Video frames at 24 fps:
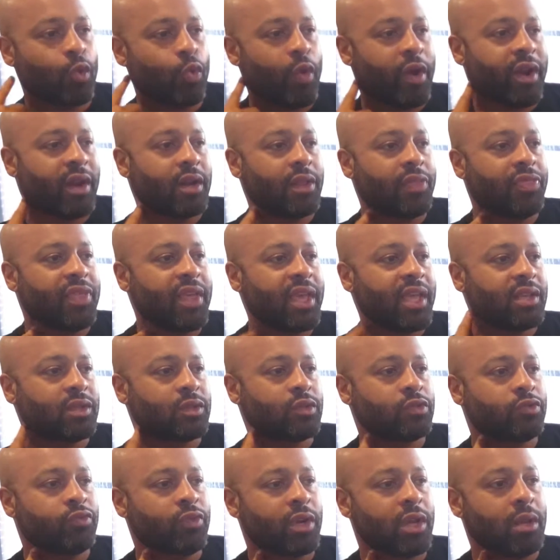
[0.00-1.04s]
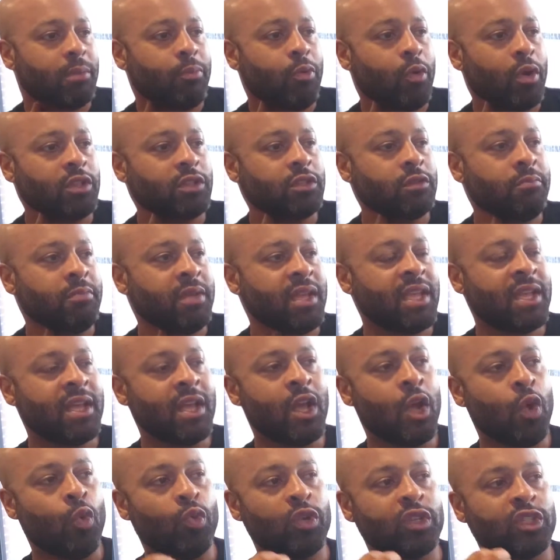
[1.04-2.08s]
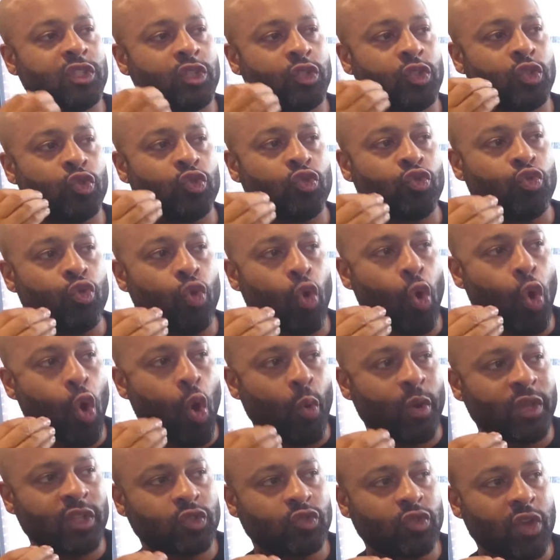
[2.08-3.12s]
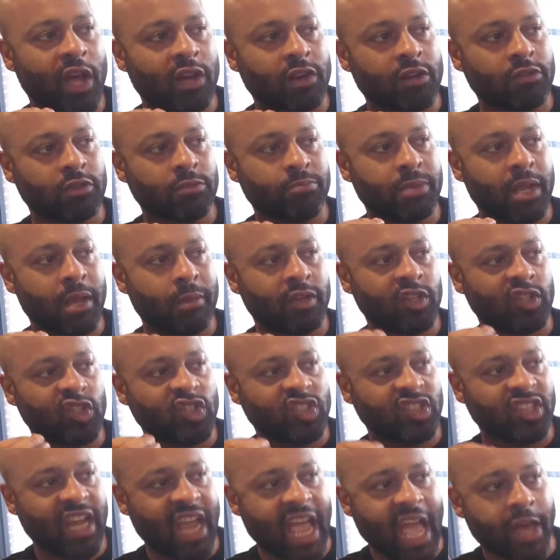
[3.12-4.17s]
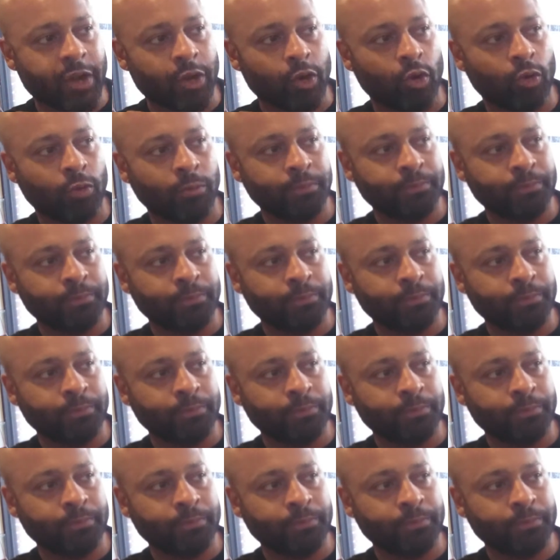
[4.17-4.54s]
One of the things that was really important to me was to always try to be able to channel